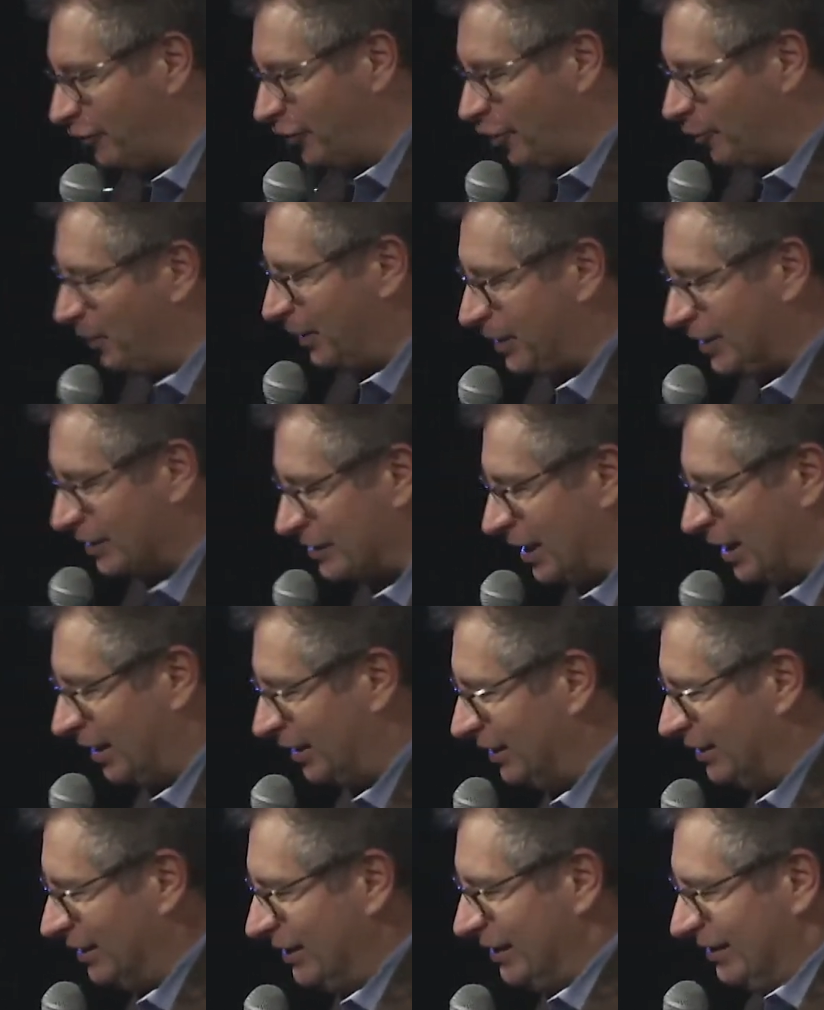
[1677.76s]
here because I
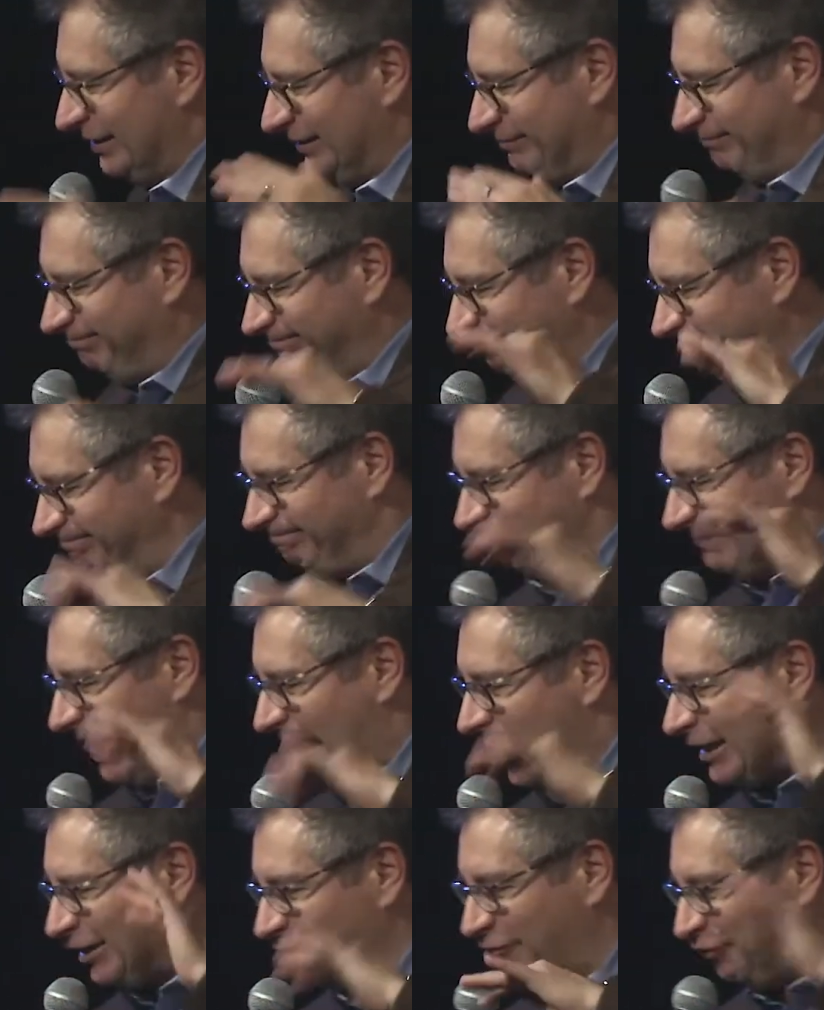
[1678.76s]

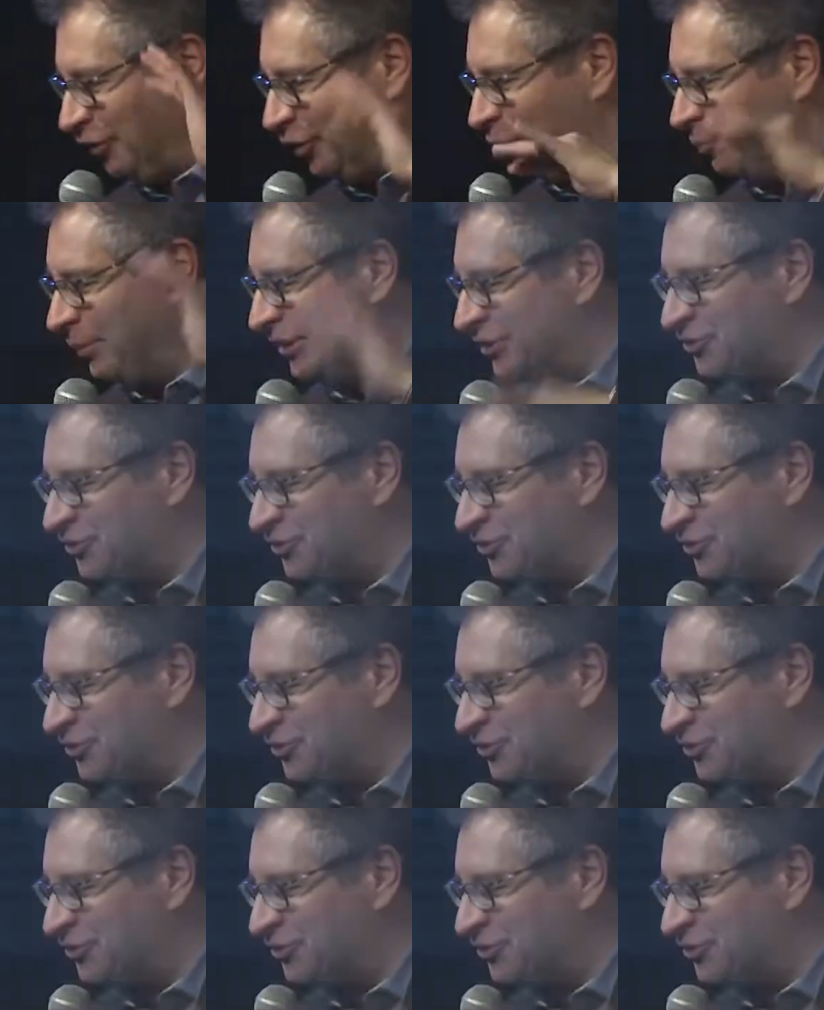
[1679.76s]
can feel me